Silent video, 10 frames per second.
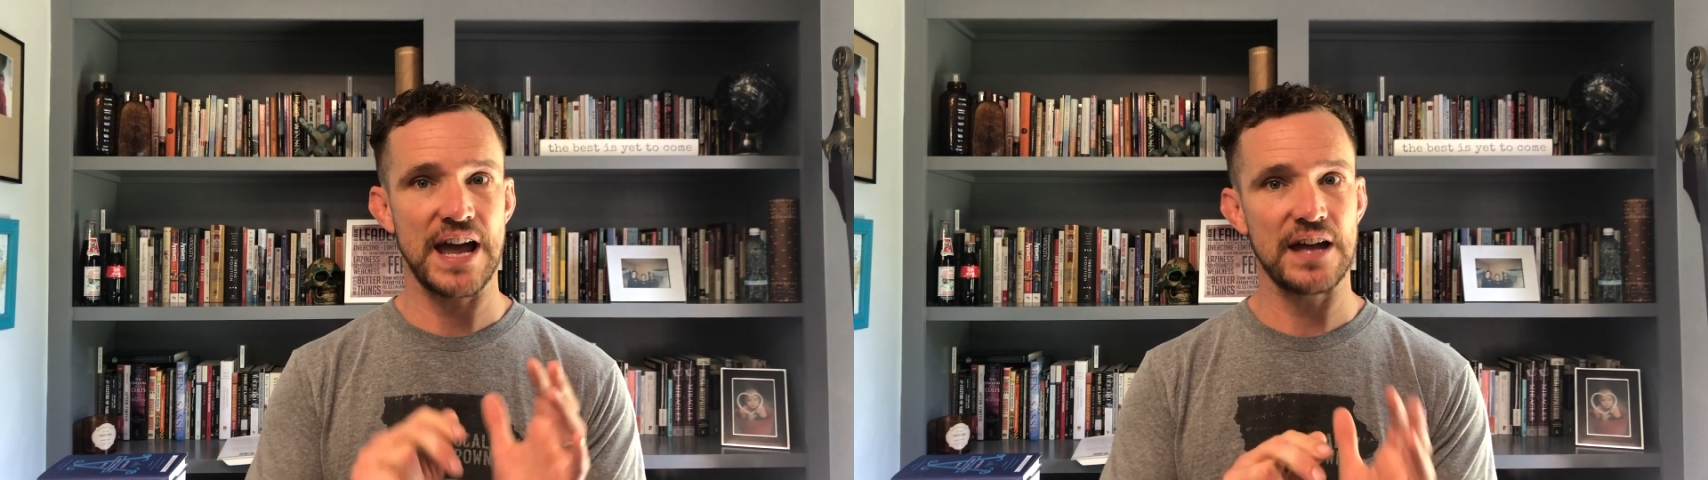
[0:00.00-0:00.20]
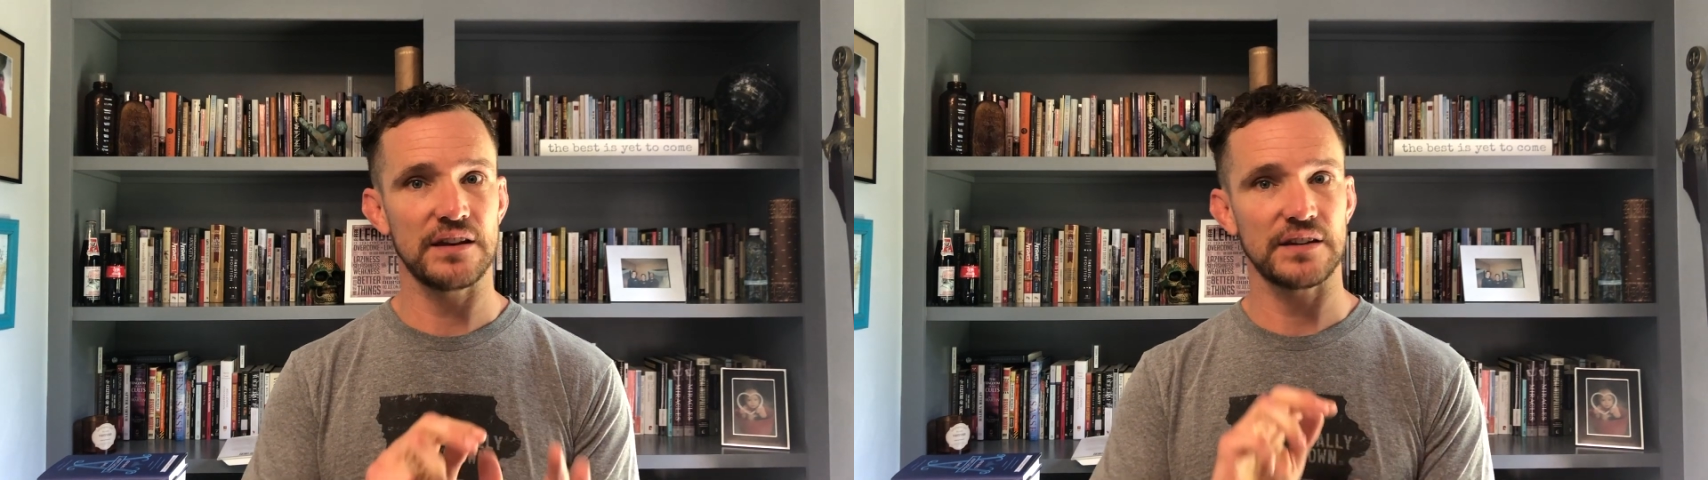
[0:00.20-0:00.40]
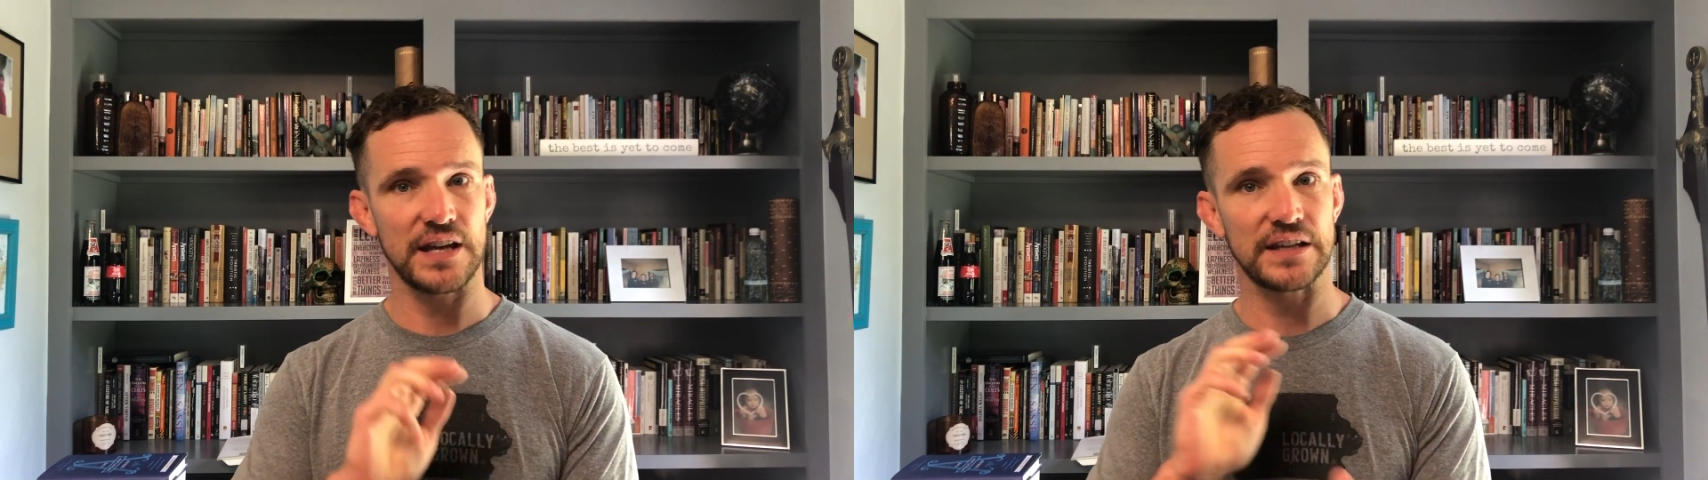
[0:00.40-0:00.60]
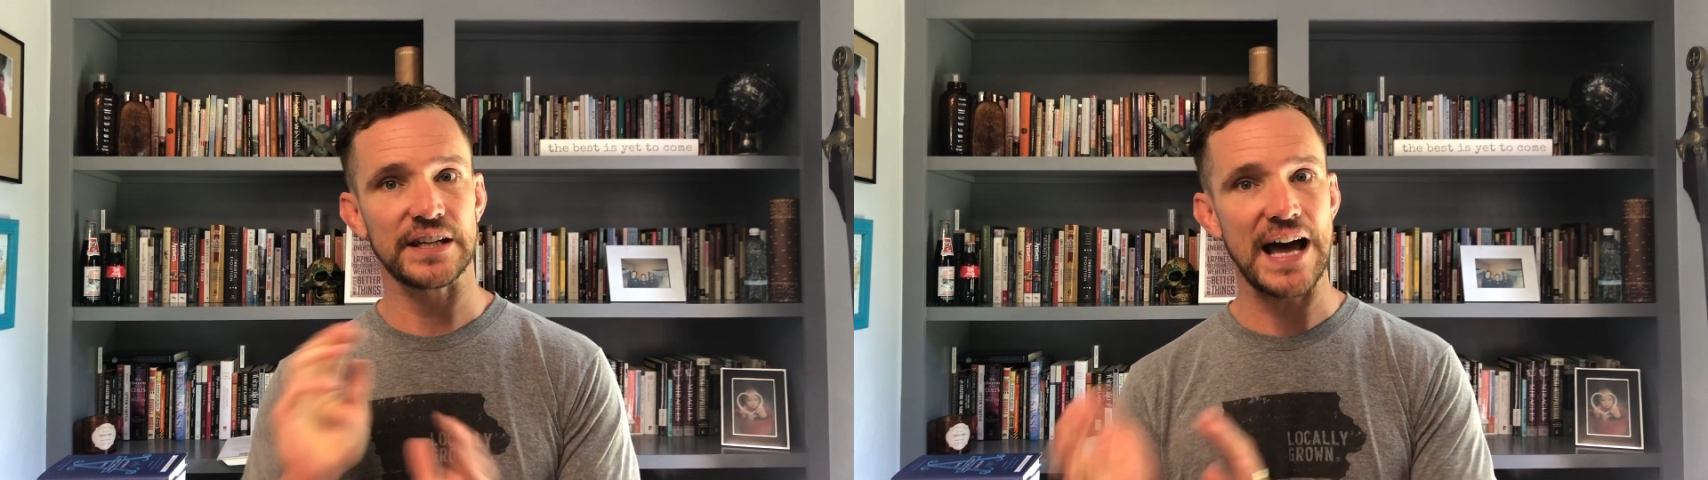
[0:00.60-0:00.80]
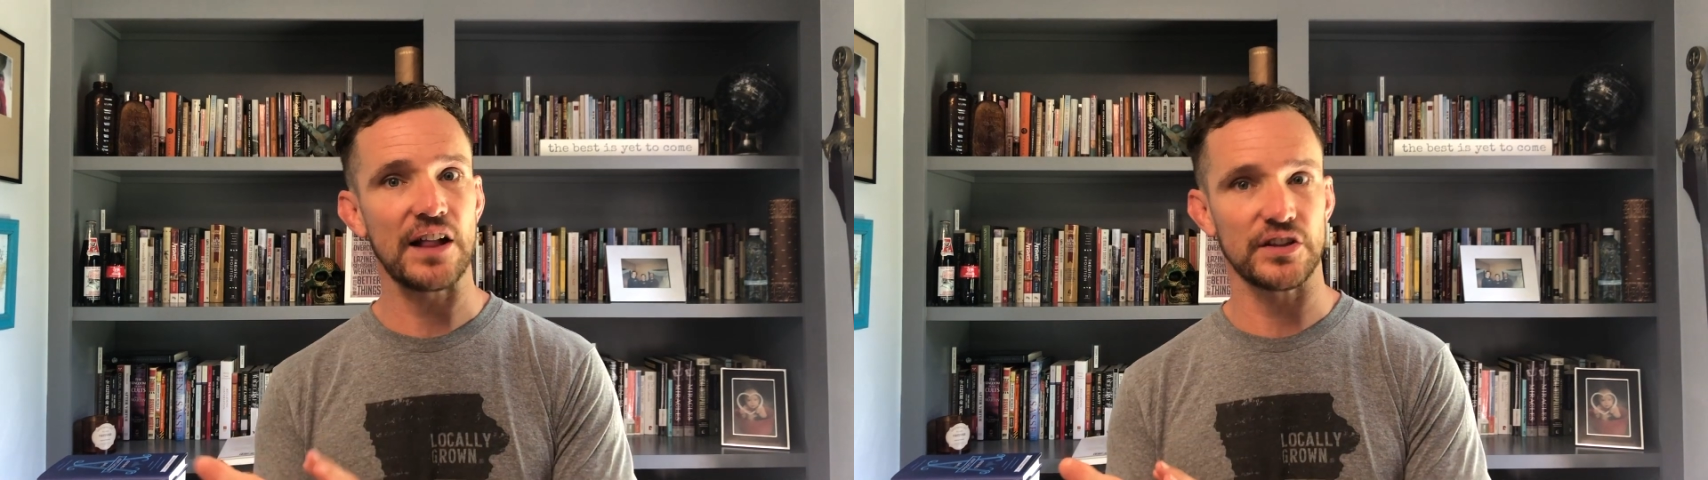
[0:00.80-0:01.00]
and an
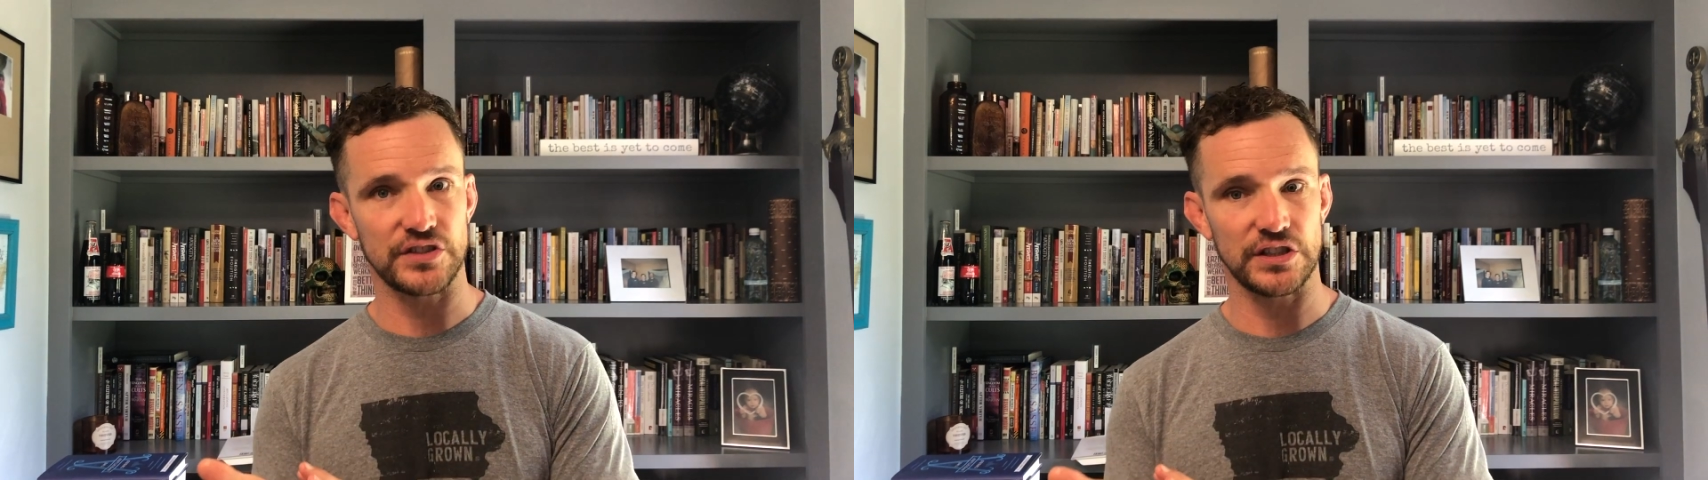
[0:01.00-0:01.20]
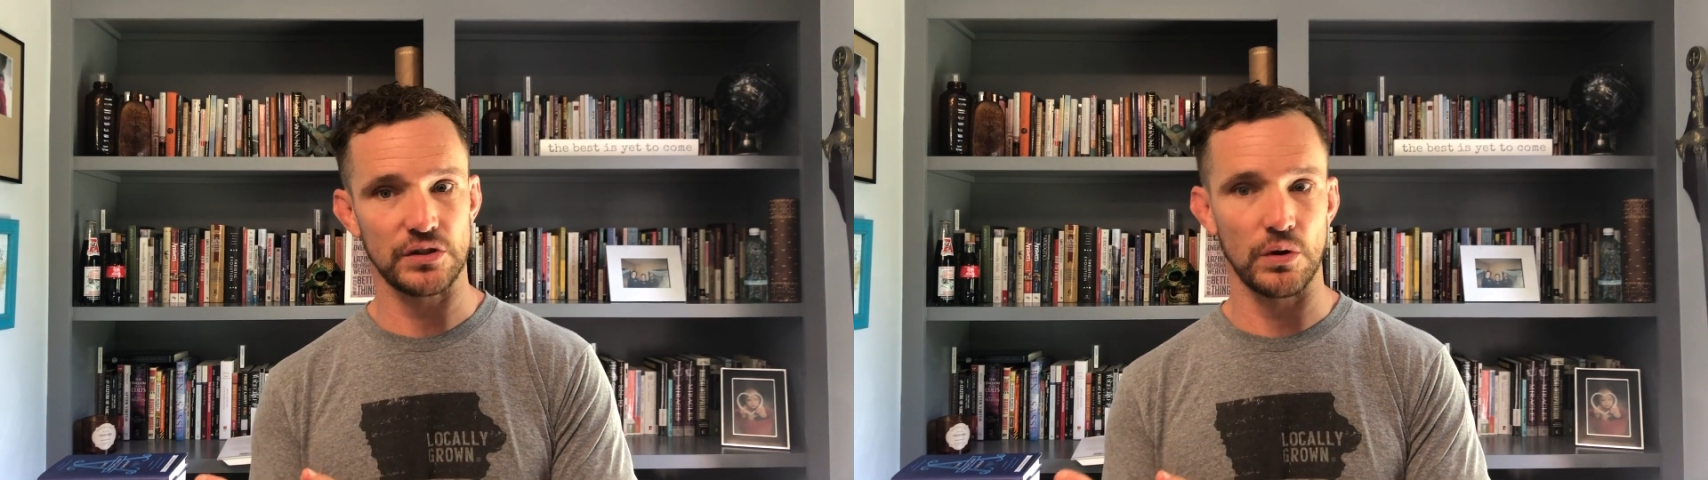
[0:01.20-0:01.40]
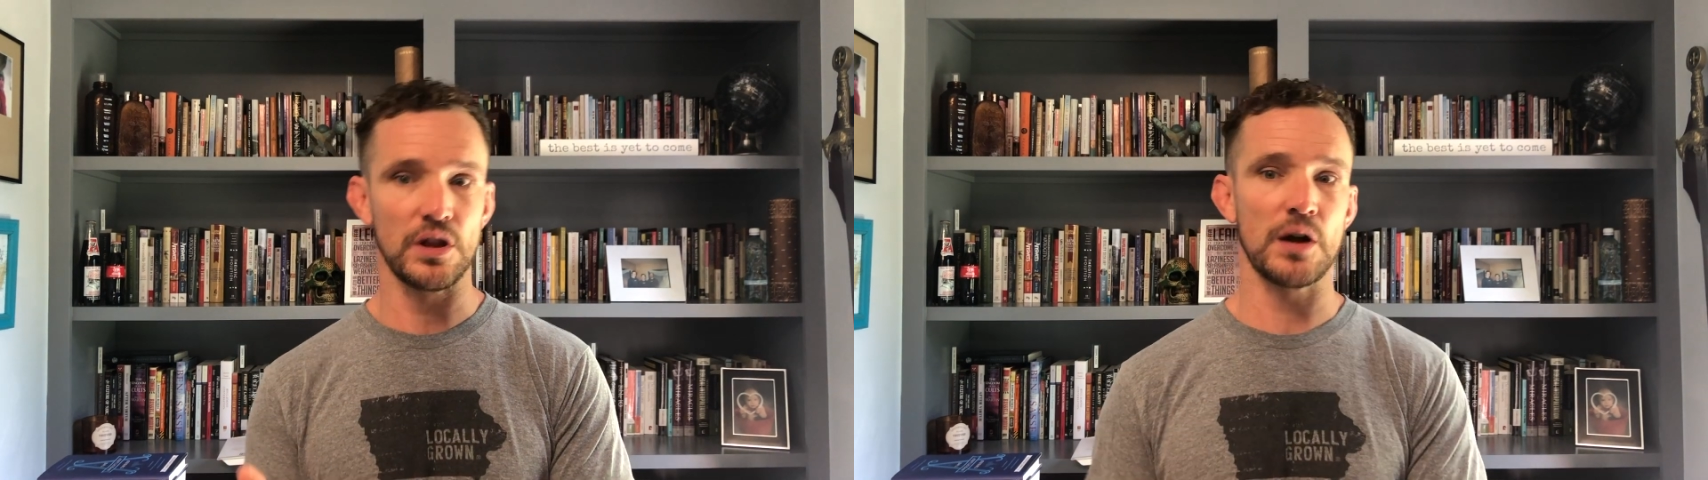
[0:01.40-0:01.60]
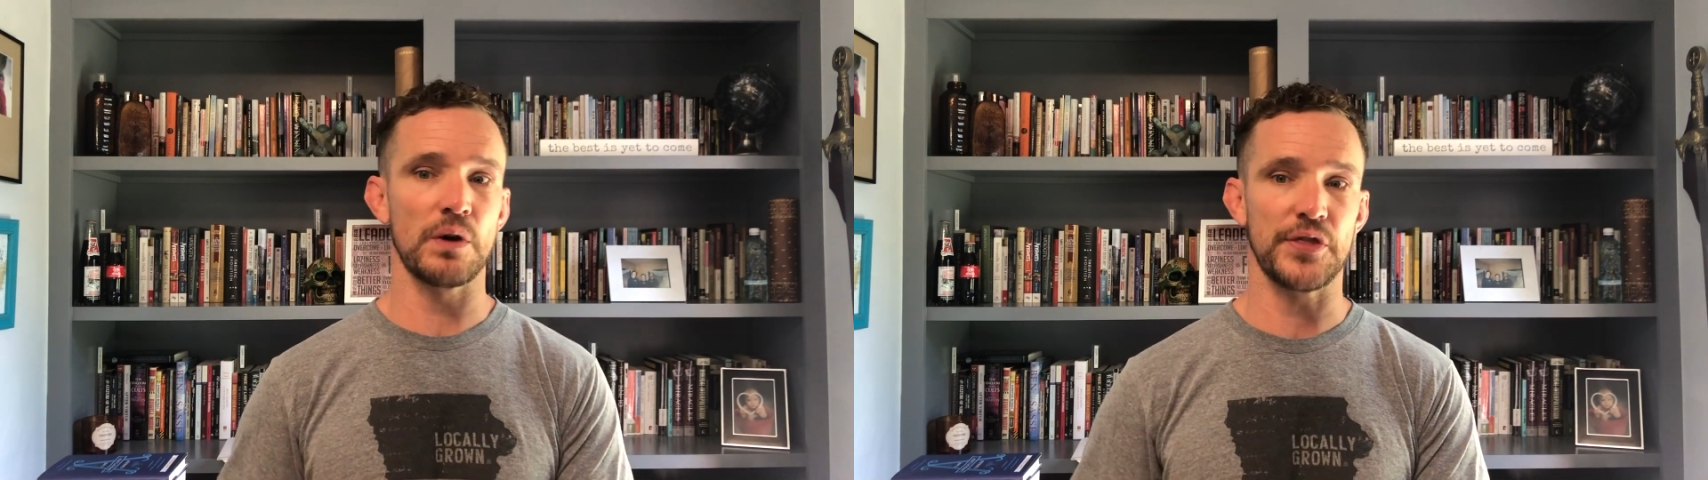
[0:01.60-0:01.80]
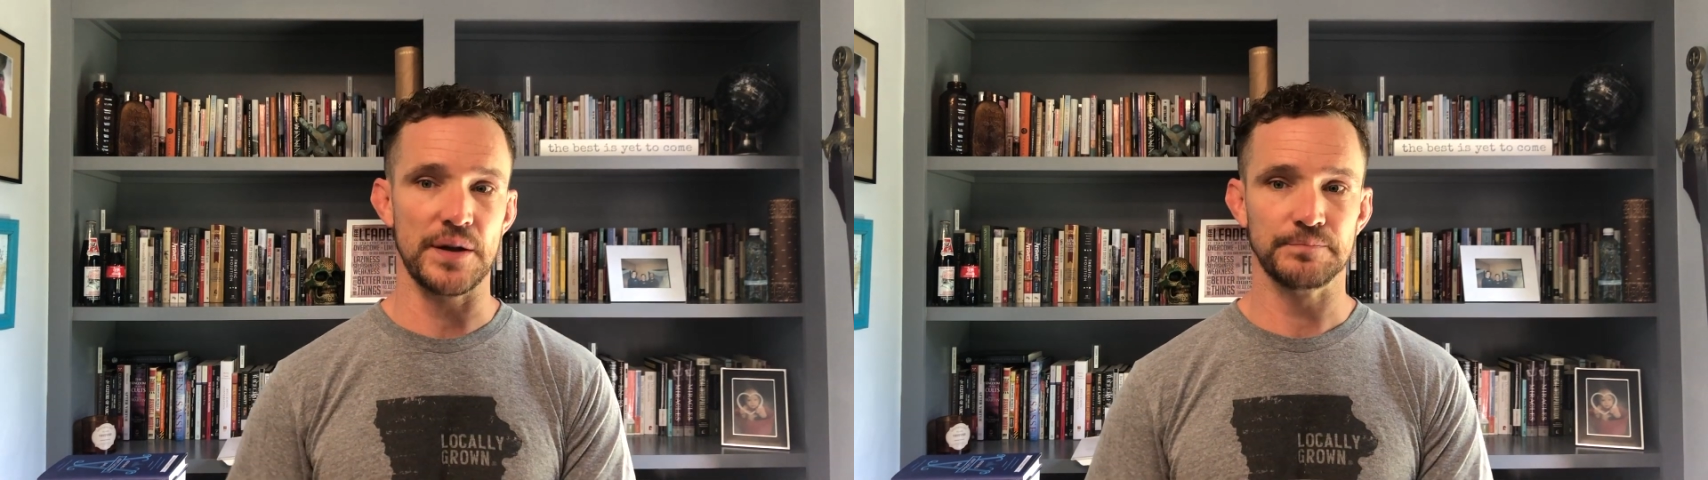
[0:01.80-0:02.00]
analogy to go along
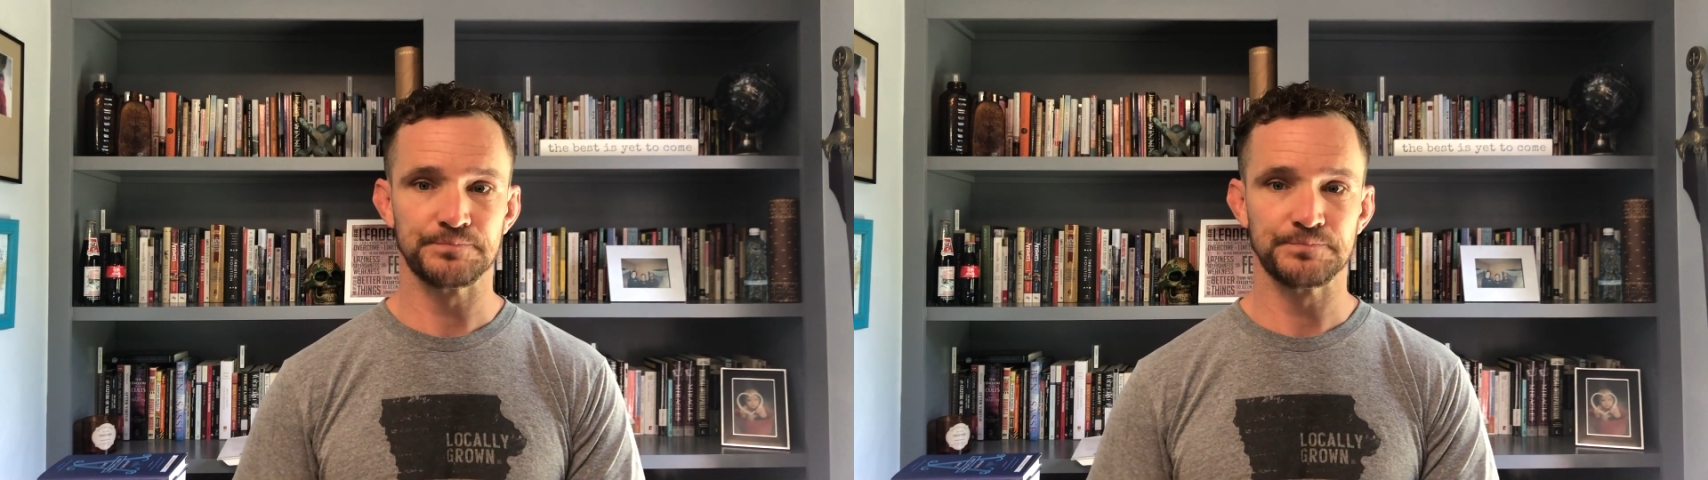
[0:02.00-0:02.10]
with it.